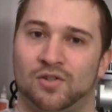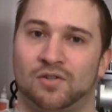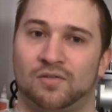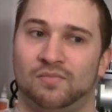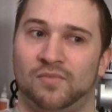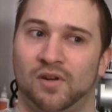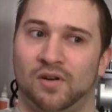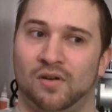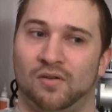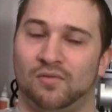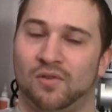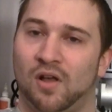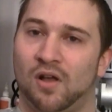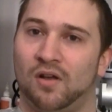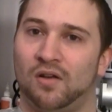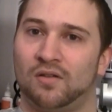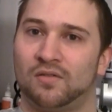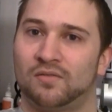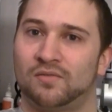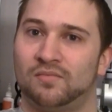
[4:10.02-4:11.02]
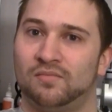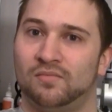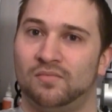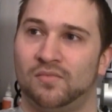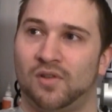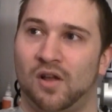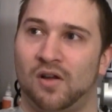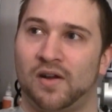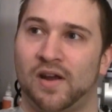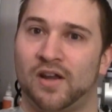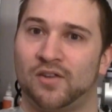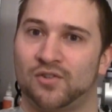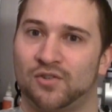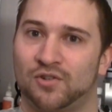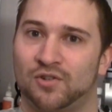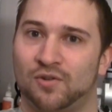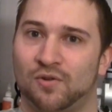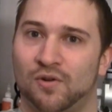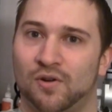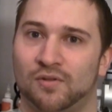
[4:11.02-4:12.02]
you know, long answer
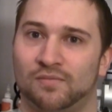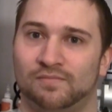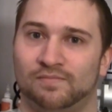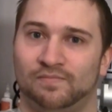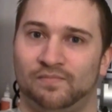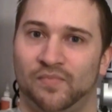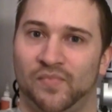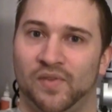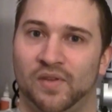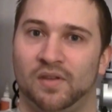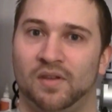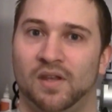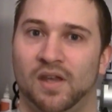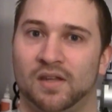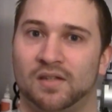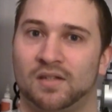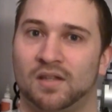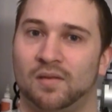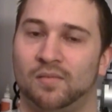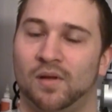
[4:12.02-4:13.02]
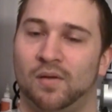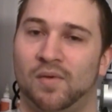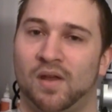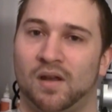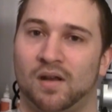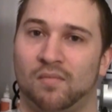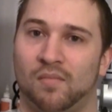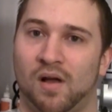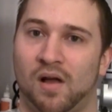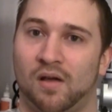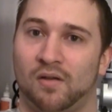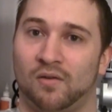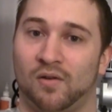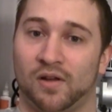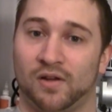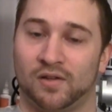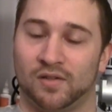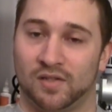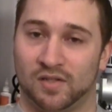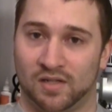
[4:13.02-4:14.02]
short, yes, they may make a model.
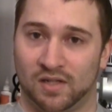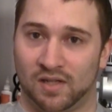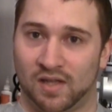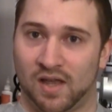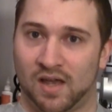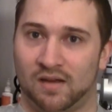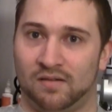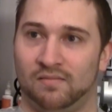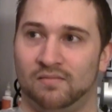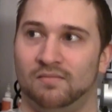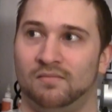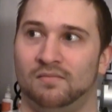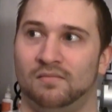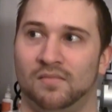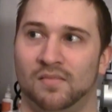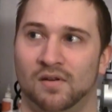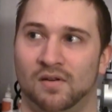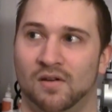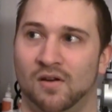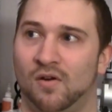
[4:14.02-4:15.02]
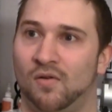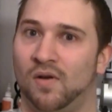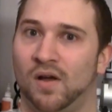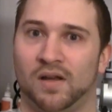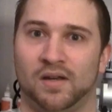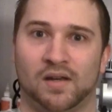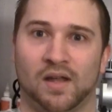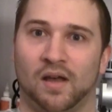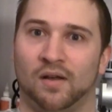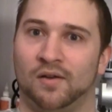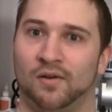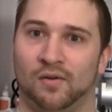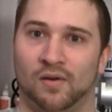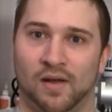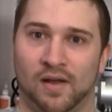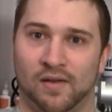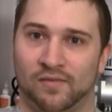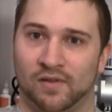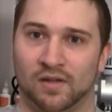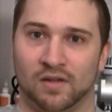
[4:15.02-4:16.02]
I could see that. No, I doubt he'll
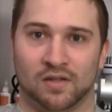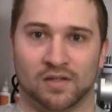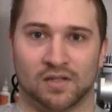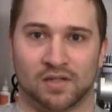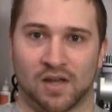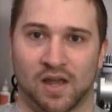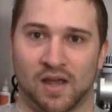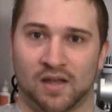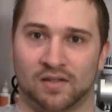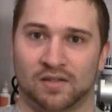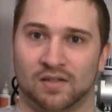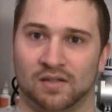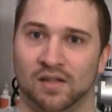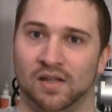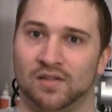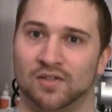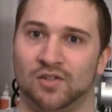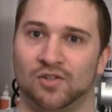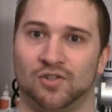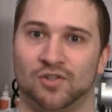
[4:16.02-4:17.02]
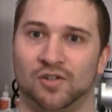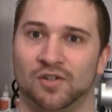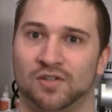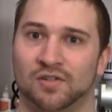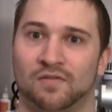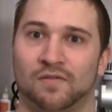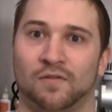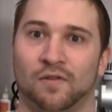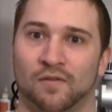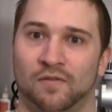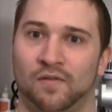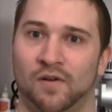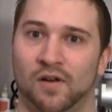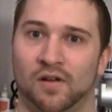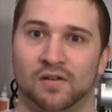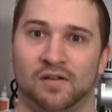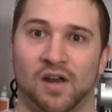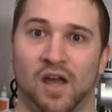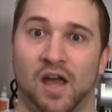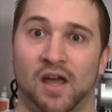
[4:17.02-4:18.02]
have any stats unless it's just for
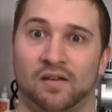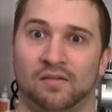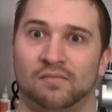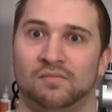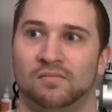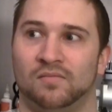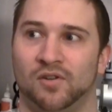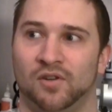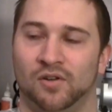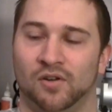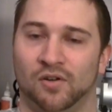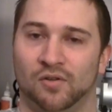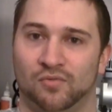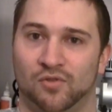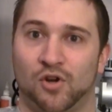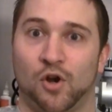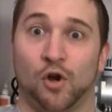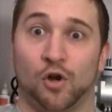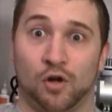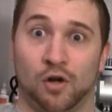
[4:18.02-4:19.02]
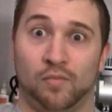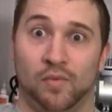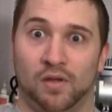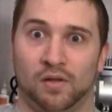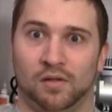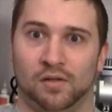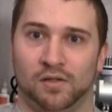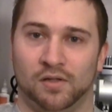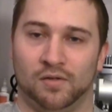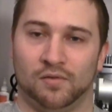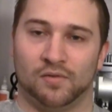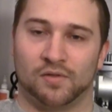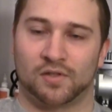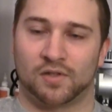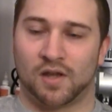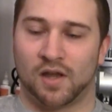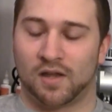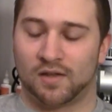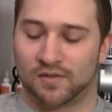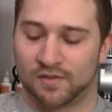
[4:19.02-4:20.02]
fun, not, you know, tournament legal
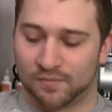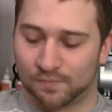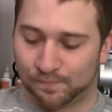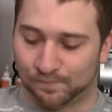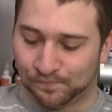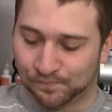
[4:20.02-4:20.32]
stats.